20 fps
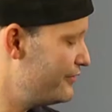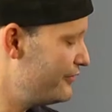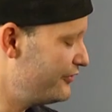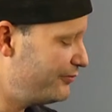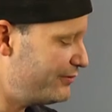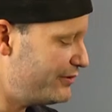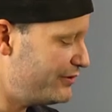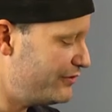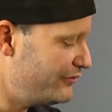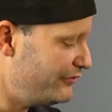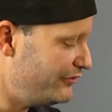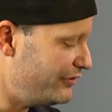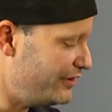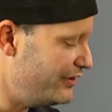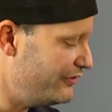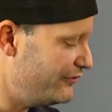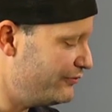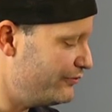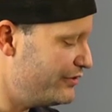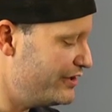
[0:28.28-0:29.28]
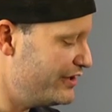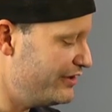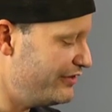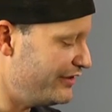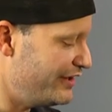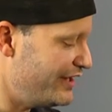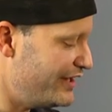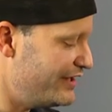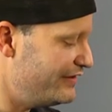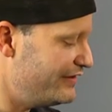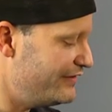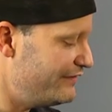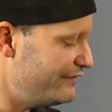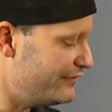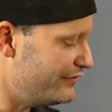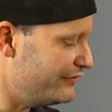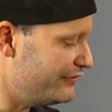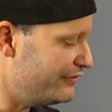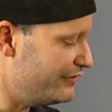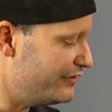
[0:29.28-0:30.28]
overexposed is with an ND
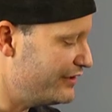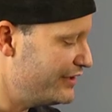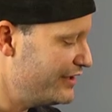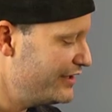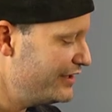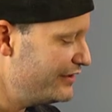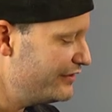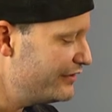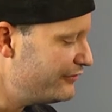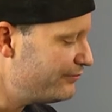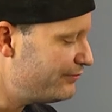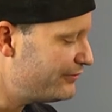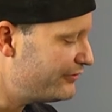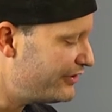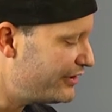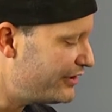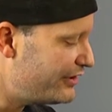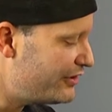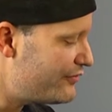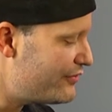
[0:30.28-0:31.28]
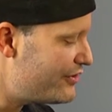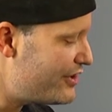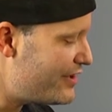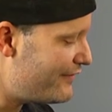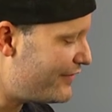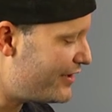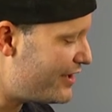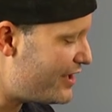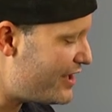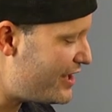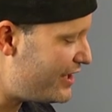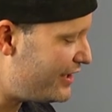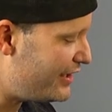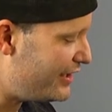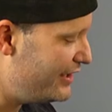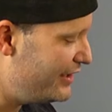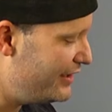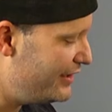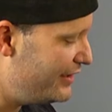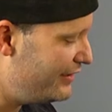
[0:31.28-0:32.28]
filter. This particular one I've got
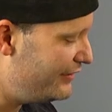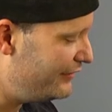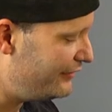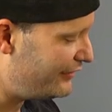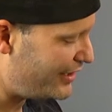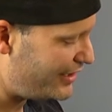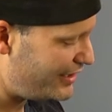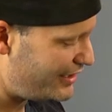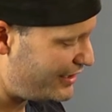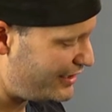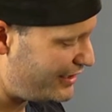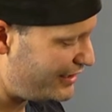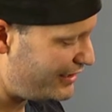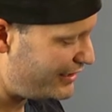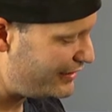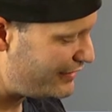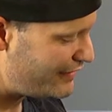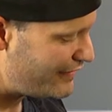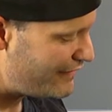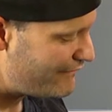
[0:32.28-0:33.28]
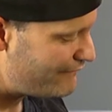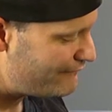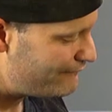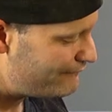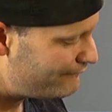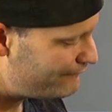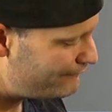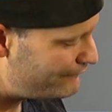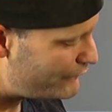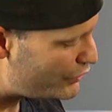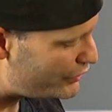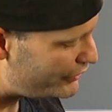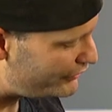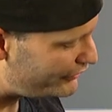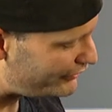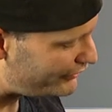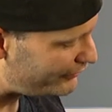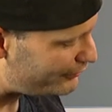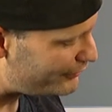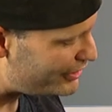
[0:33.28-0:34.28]
is a
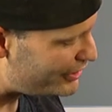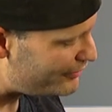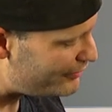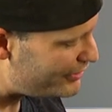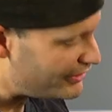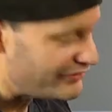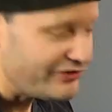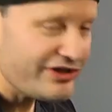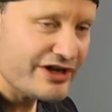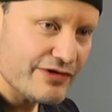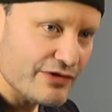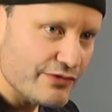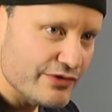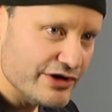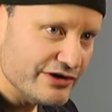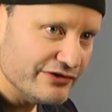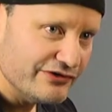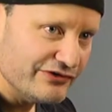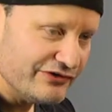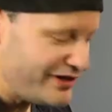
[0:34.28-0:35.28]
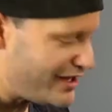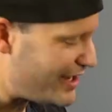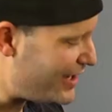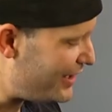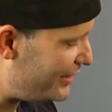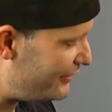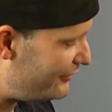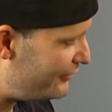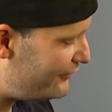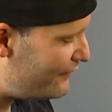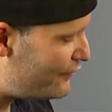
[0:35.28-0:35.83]
46mm, it's kind of a weird stack. It's a